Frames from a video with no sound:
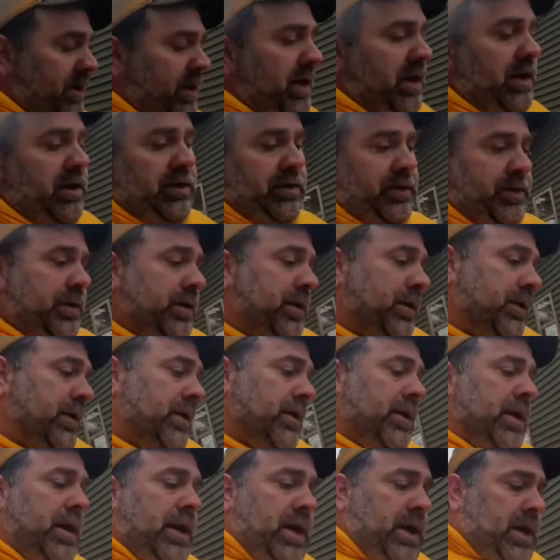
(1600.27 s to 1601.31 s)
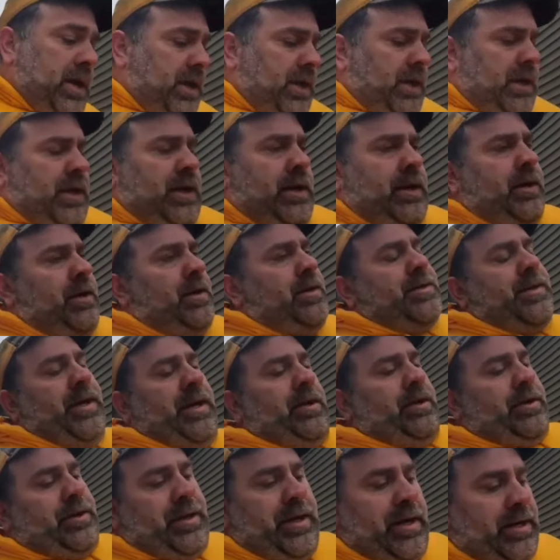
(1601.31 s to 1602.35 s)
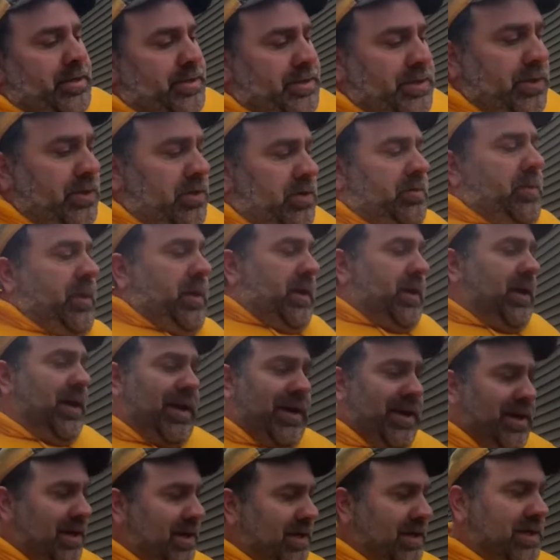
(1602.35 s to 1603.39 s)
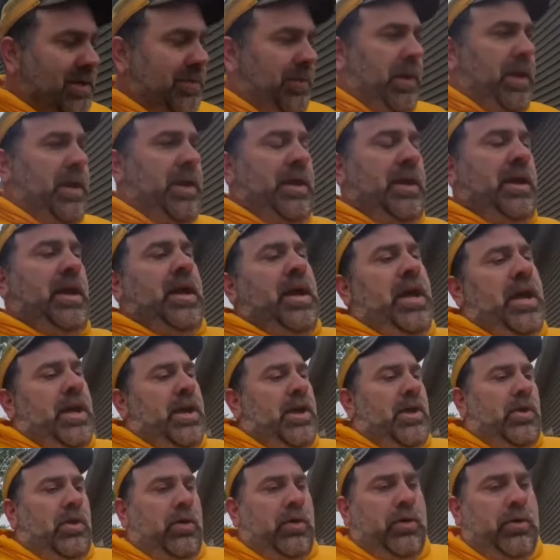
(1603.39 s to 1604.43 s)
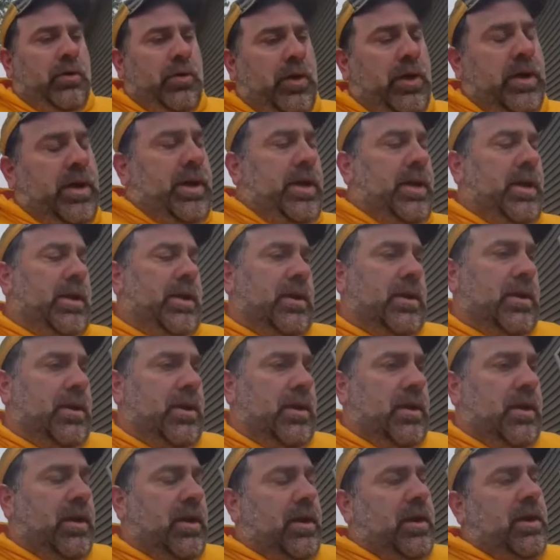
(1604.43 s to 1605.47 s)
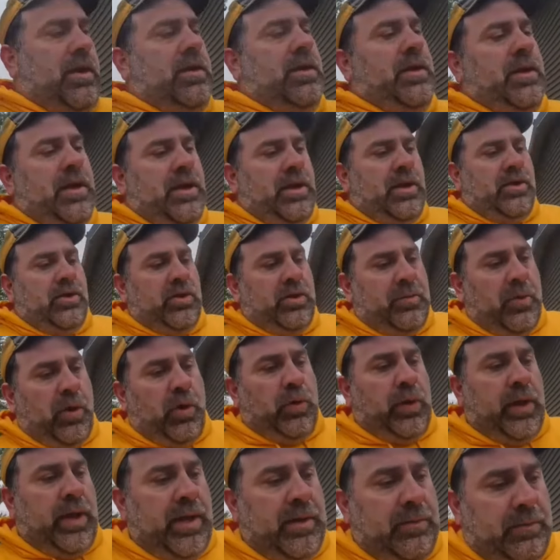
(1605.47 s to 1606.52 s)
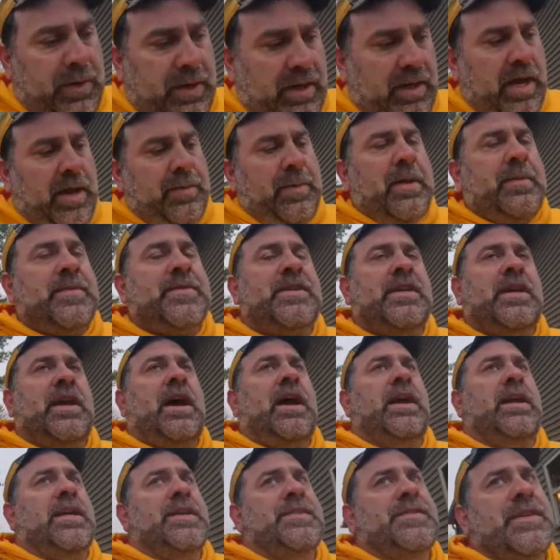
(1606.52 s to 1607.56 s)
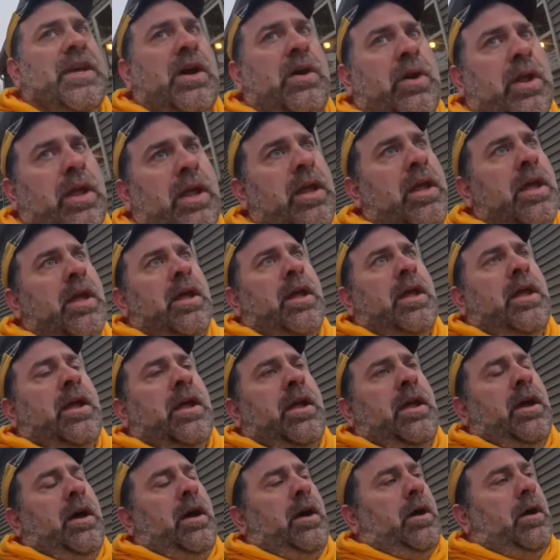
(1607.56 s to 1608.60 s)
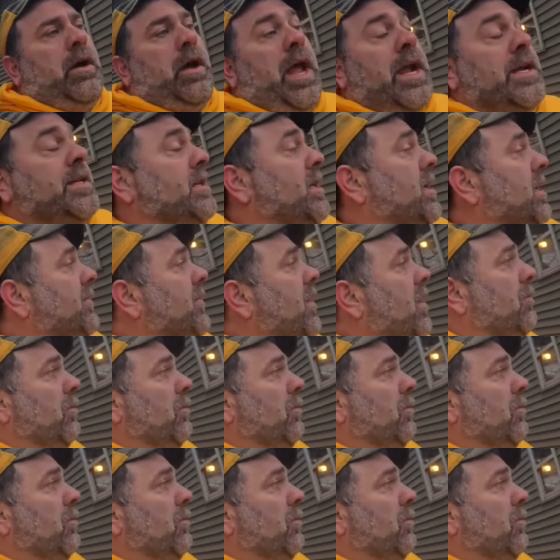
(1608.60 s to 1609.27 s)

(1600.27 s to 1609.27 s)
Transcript: a calendar, and there's other things too. But to me, you know, in you know the Moline MMCI gives out a uh, actually they give